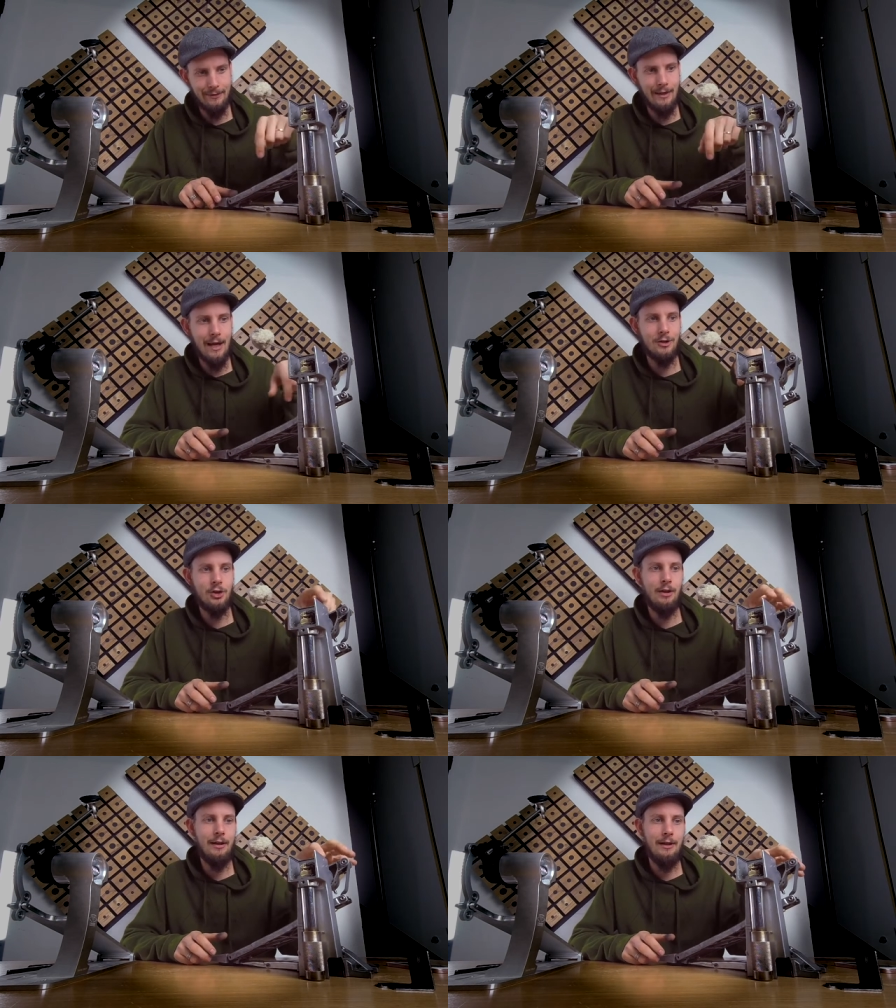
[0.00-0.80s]

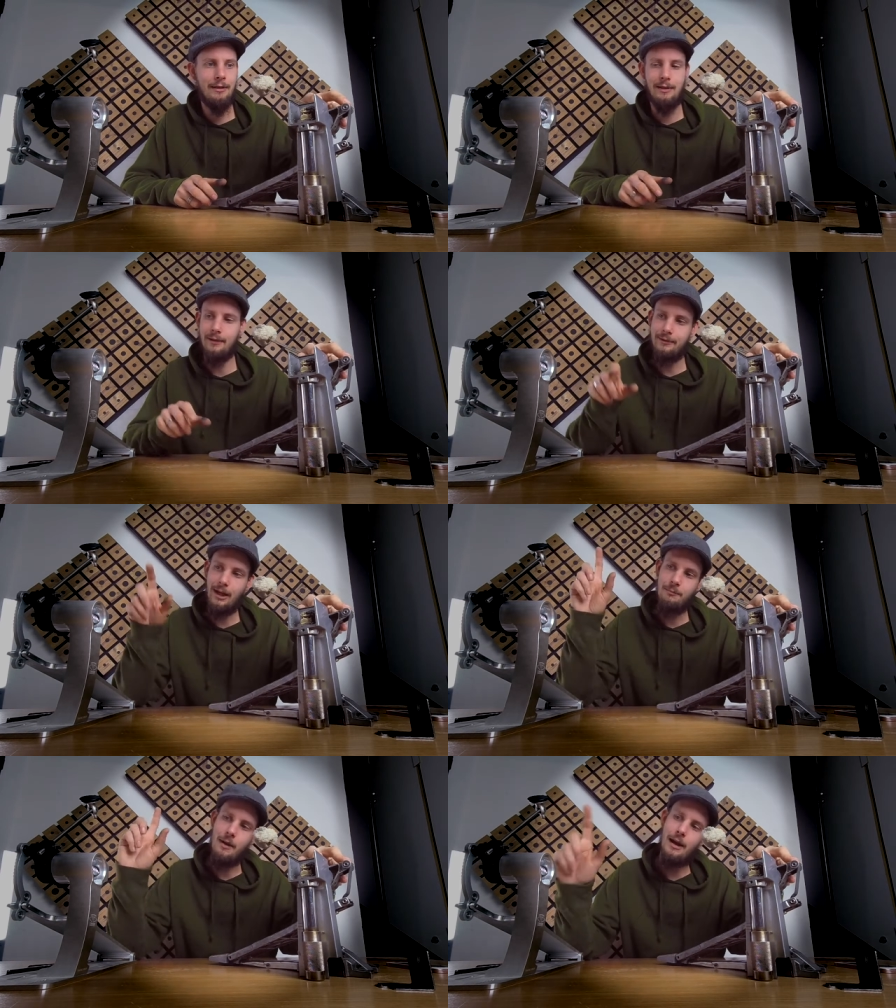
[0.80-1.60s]
actually the
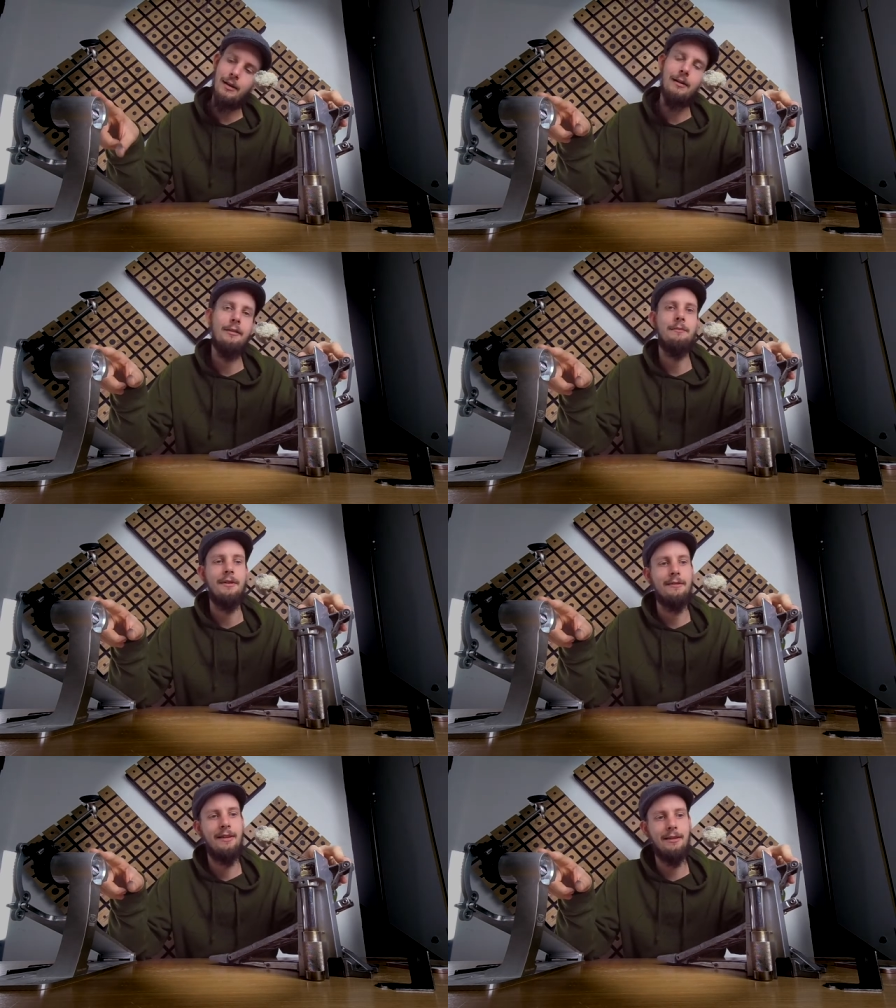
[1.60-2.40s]
same mechanism
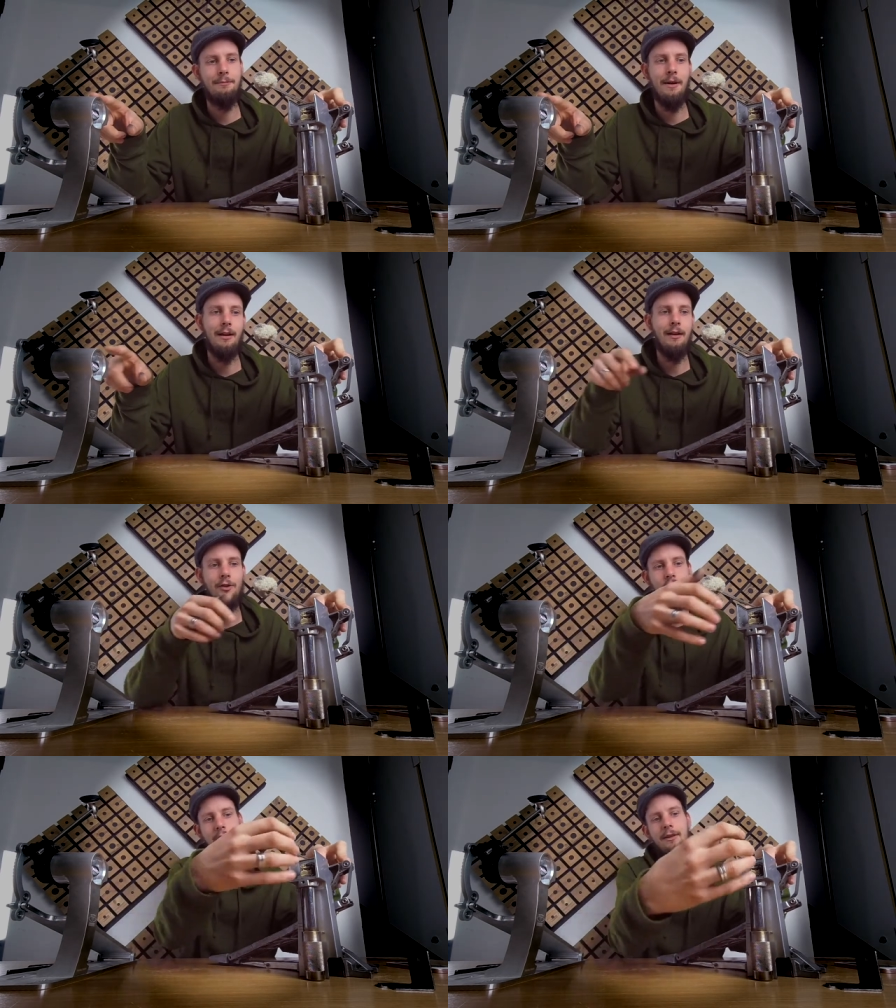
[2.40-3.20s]
as this pedal,
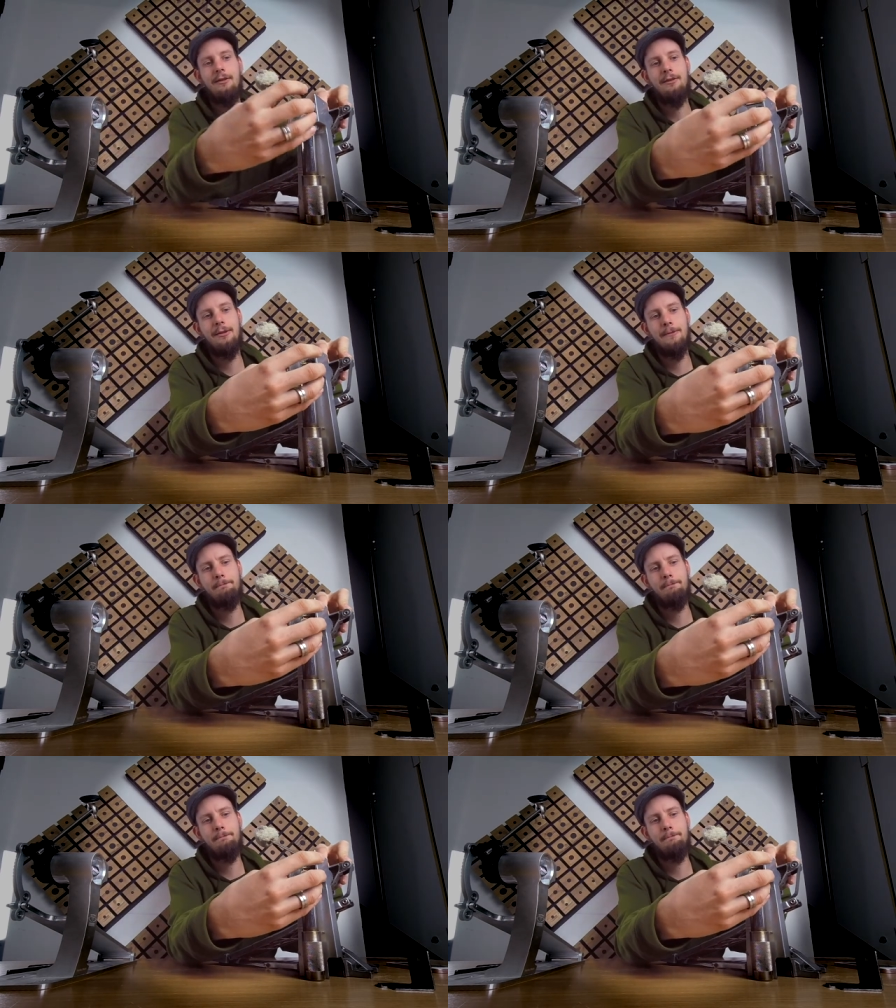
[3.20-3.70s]
just